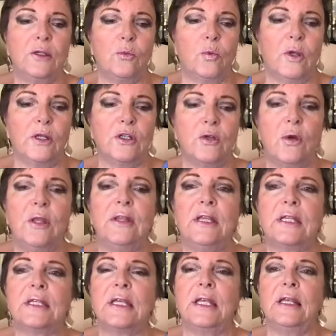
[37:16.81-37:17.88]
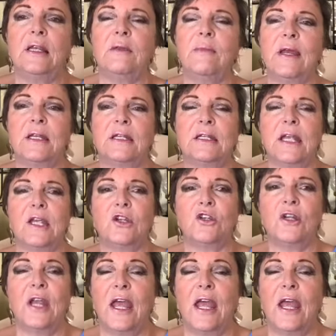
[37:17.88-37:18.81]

we're doing this healing meditation.